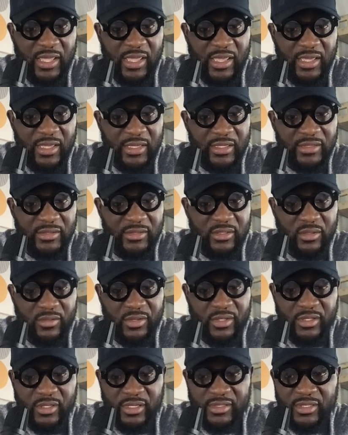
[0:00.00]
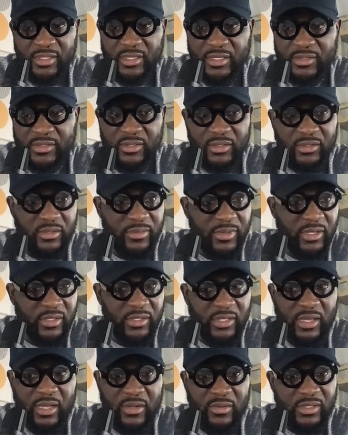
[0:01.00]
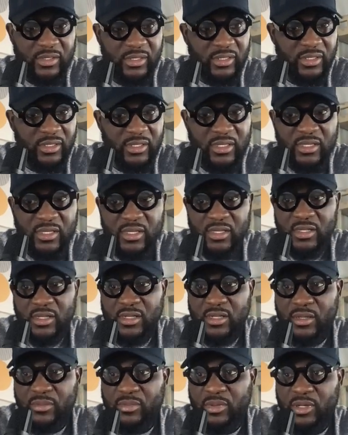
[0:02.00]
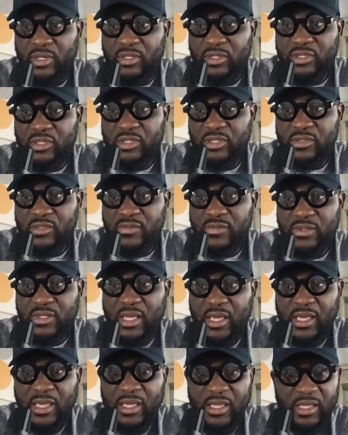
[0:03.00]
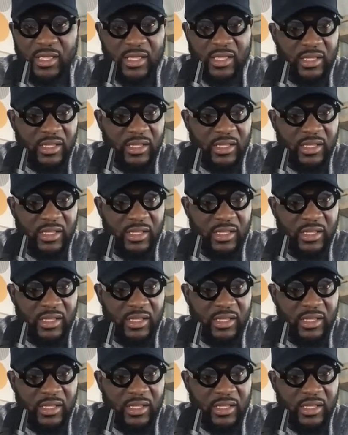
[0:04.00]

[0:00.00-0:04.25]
And sorry, I think I talked about hourly. Apologies for that.